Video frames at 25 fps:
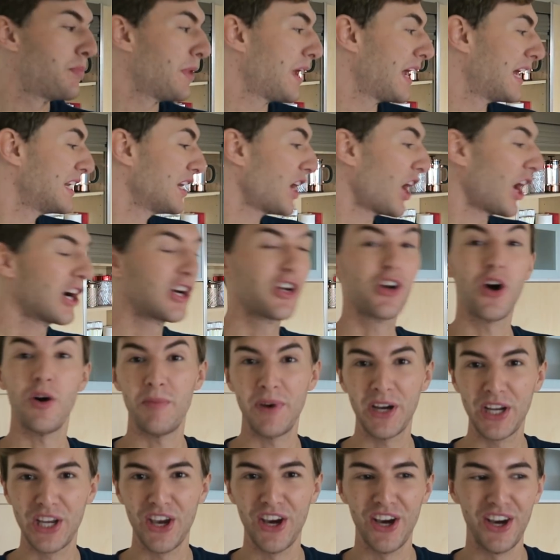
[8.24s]
a bin, I got
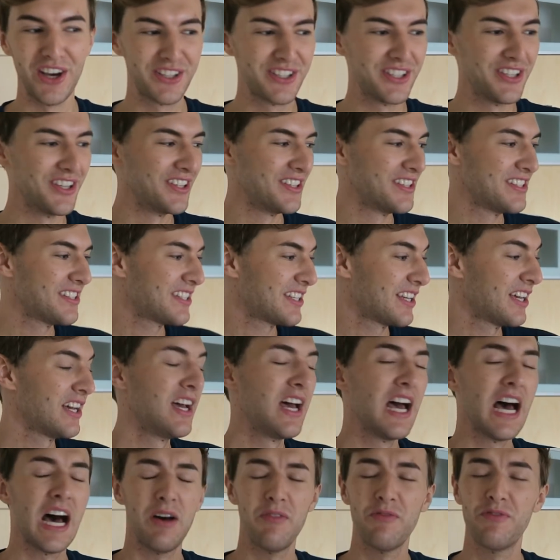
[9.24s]
my curtains,
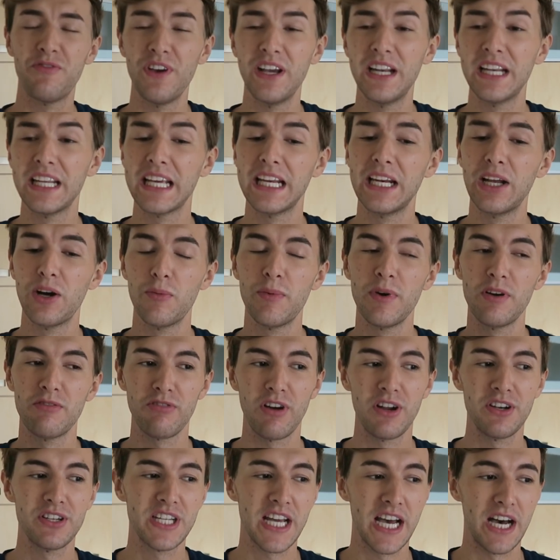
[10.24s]
I'm feeling a little bit
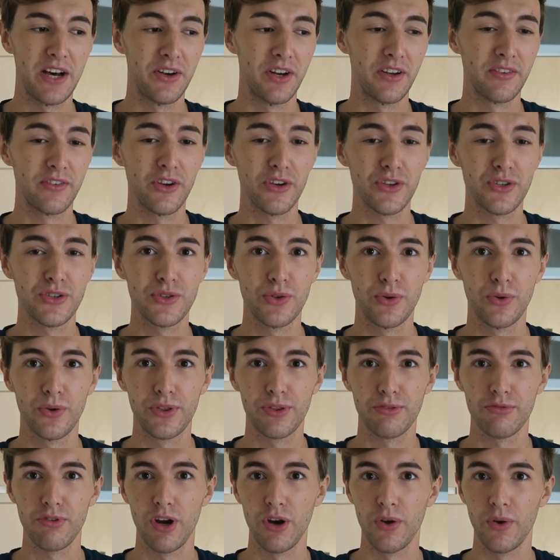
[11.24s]
run down, I've got a sore
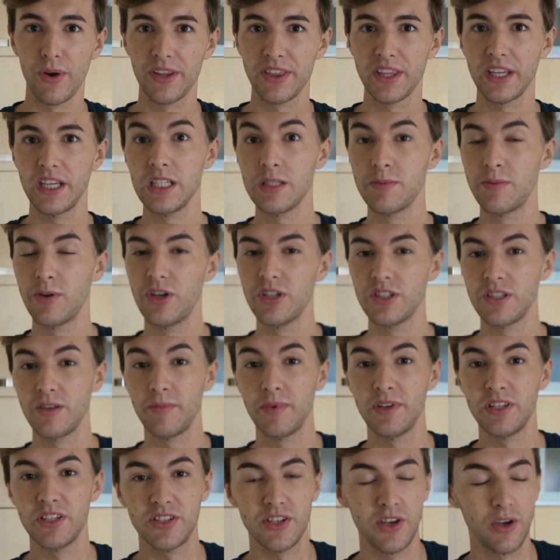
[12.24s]
throat. I think it's because I've
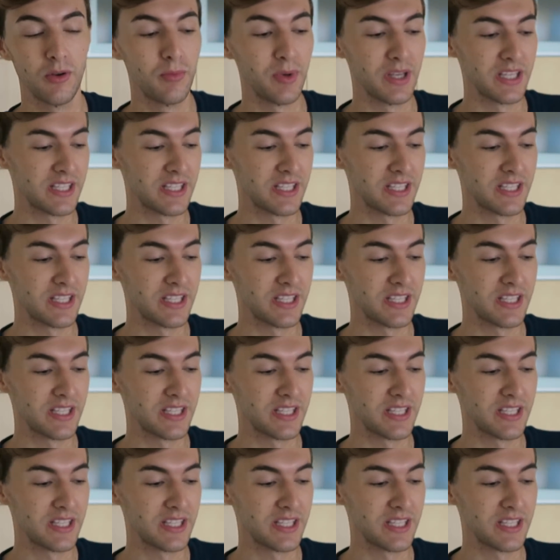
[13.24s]
been so